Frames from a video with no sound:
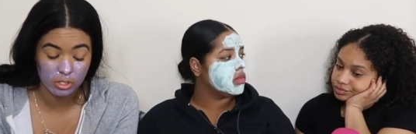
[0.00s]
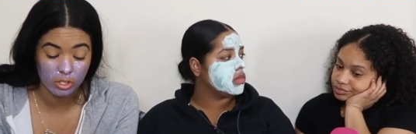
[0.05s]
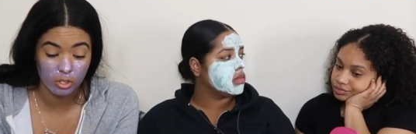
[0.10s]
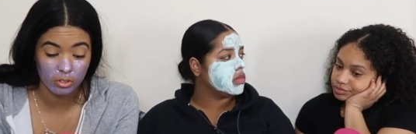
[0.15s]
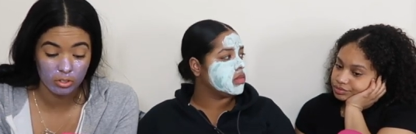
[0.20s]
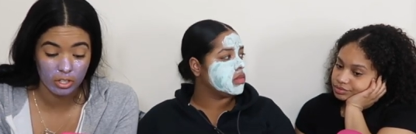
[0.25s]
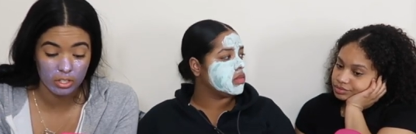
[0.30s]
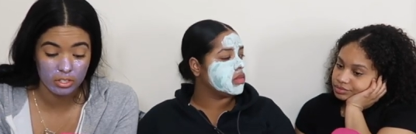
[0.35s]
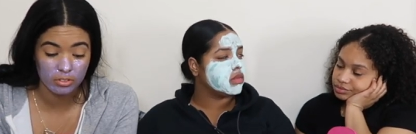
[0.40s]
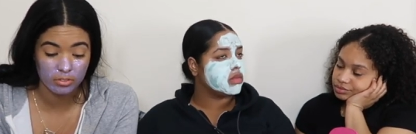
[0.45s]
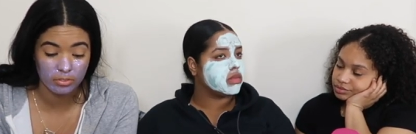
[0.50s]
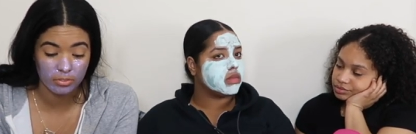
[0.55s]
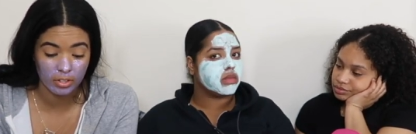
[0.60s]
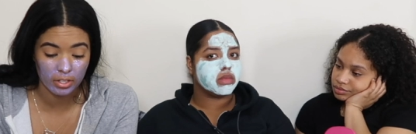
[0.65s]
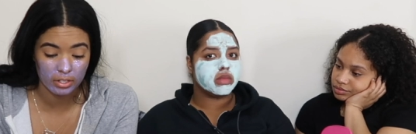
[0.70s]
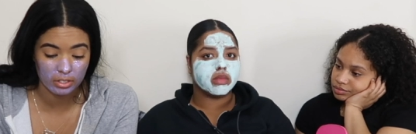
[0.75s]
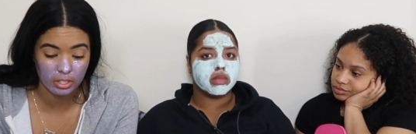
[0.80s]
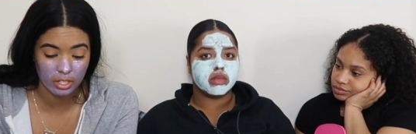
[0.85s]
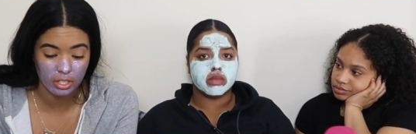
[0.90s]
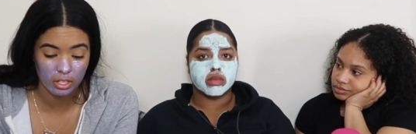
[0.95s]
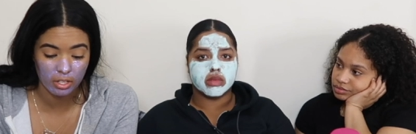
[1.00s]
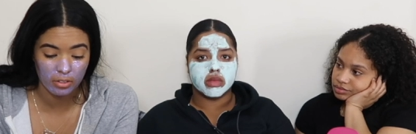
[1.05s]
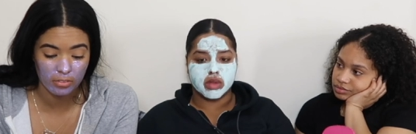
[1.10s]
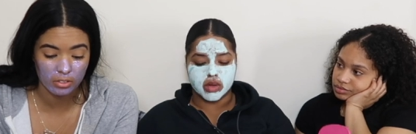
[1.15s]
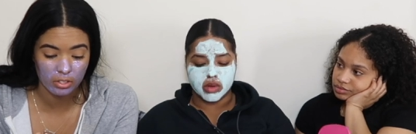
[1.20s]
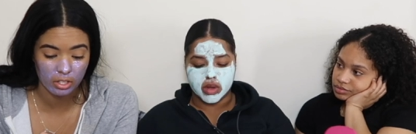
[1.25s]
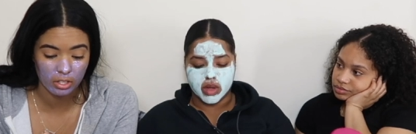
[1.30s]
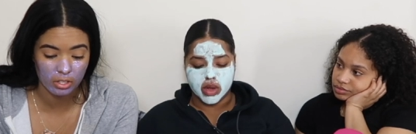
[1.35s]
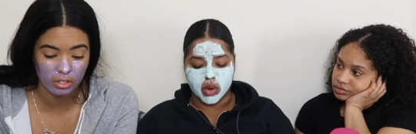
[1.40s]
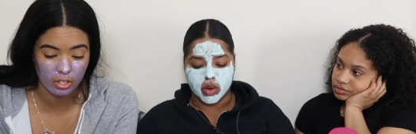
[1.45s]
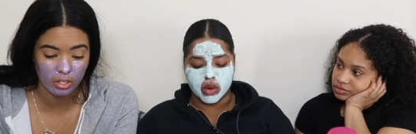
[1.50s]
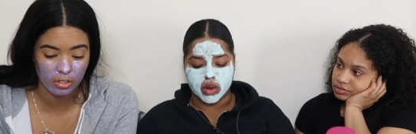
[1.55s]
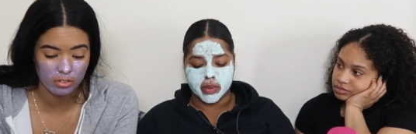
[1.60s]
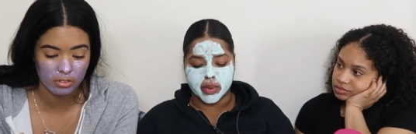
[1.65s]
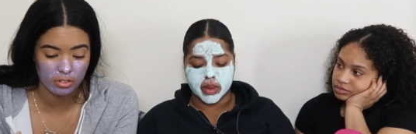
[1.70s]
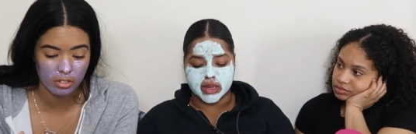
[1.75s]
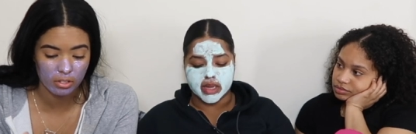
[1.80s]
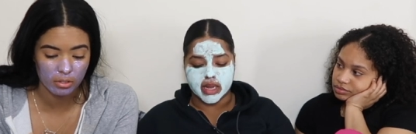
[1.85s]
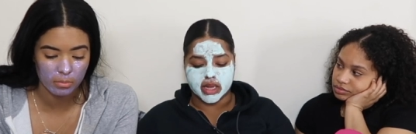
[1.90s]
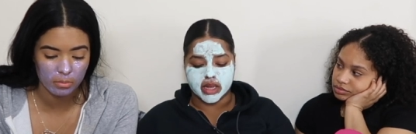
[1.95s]
Speaker 1: Yo, that's
Speaker 2: a fact. I didn't you could
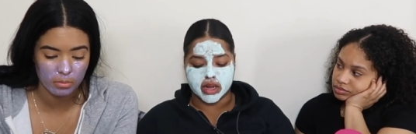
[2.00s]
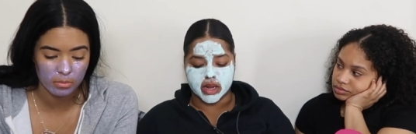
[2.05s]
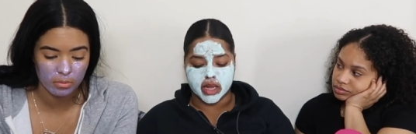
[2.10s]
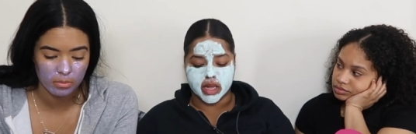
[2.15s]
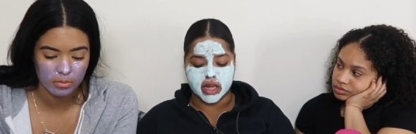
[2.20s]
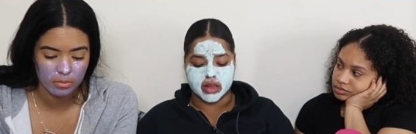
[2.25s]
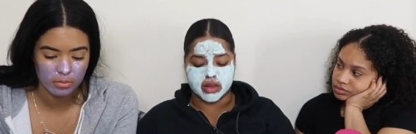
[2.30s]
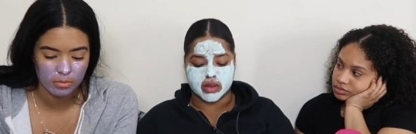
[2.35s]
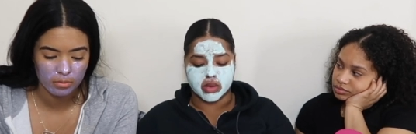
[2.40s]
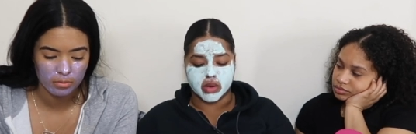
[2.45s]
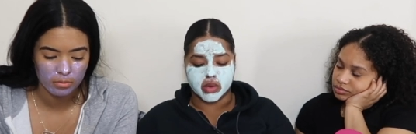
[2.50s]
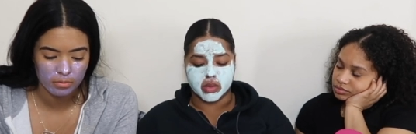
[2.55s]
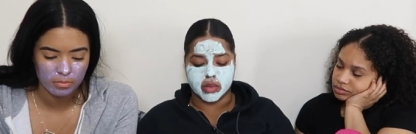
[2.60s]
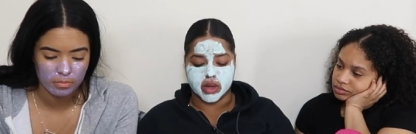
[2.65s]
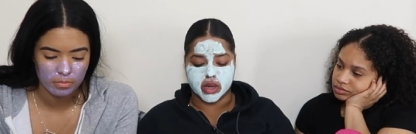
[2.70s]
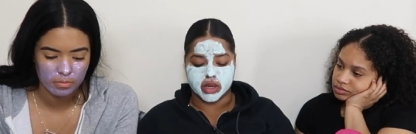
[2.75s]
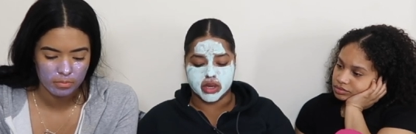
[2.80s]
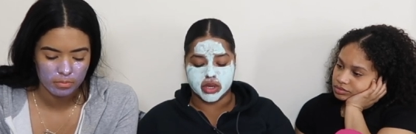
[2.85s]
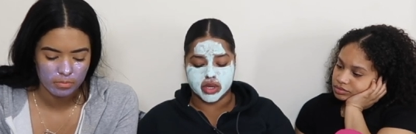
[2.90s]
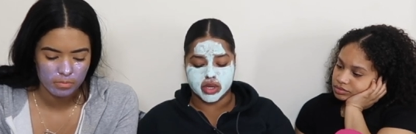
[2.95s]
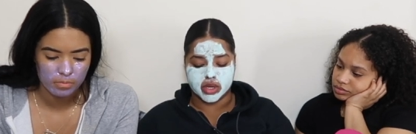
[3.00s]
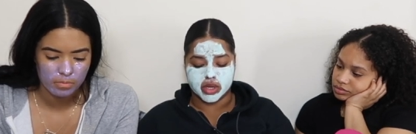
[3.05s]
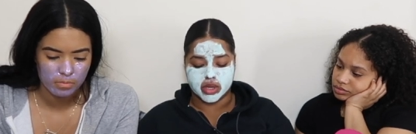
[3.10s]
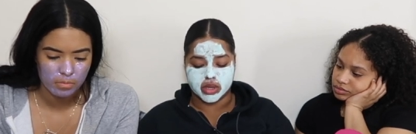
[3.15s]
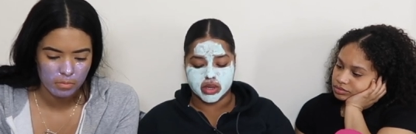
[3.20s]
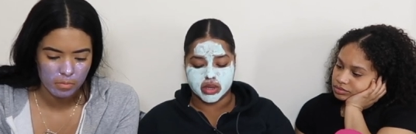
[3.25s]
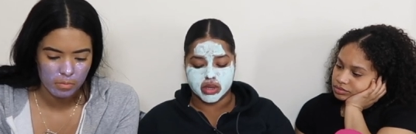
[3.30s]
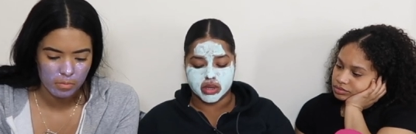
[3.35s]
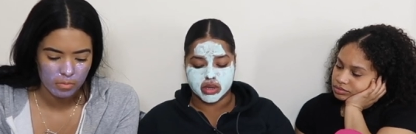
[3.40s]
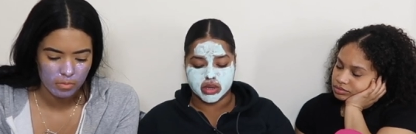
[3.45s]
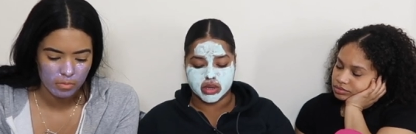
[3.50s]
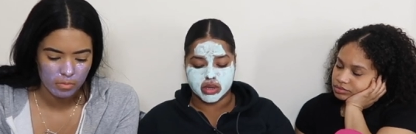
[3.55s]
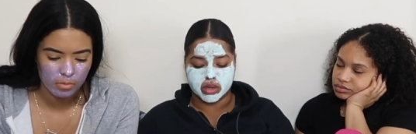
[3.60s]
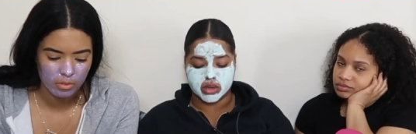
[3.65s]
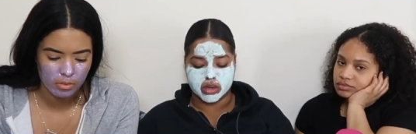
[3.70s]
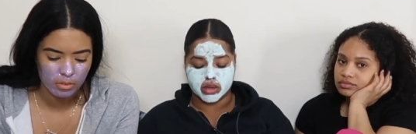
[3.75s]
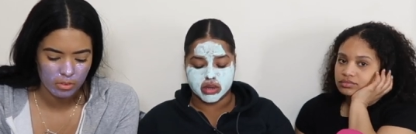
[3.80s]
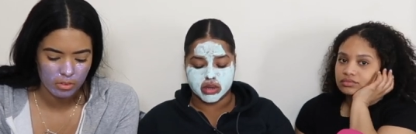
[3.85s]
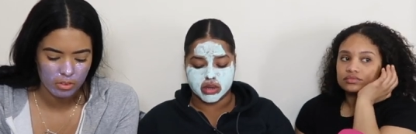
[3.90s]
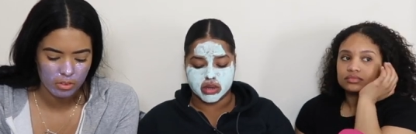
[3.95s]
only
Speaker 1: protect your kids so much.
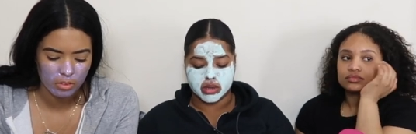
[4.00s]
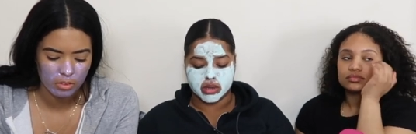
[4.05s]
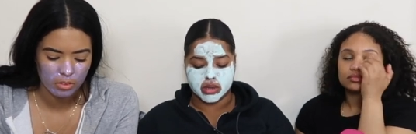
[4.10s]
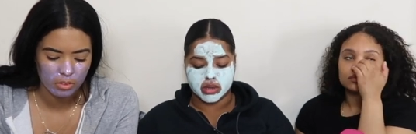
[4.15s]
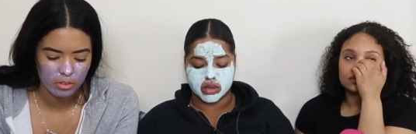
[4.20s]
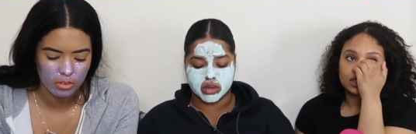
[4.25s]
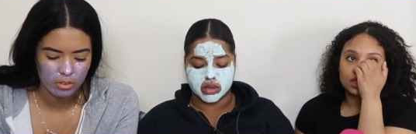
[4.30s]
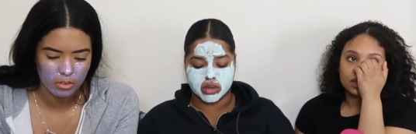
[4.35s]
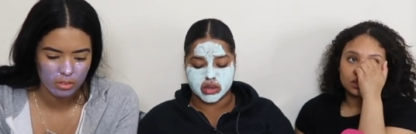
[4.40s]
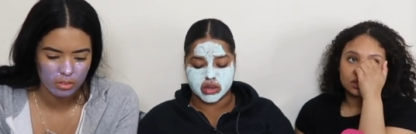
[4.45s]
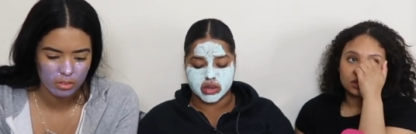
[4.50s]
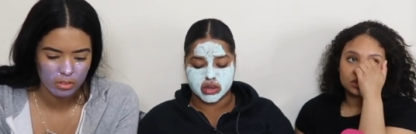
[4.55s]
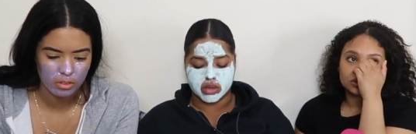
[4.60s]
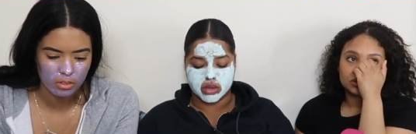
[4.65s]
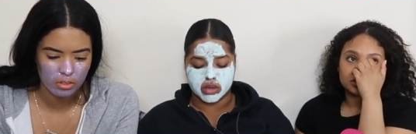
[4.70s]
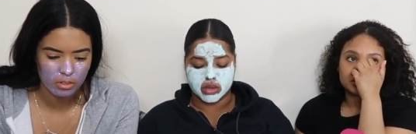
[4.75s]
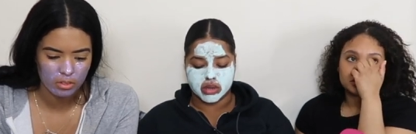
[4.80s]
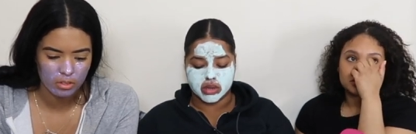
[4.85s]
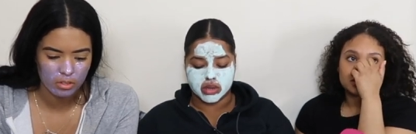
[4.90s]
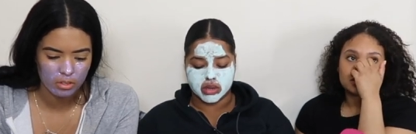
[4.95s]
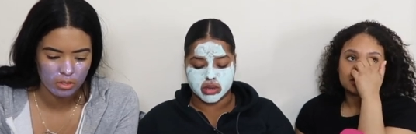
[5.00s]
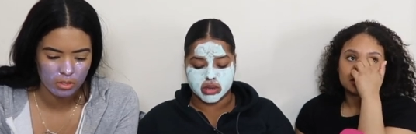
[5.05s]
100%.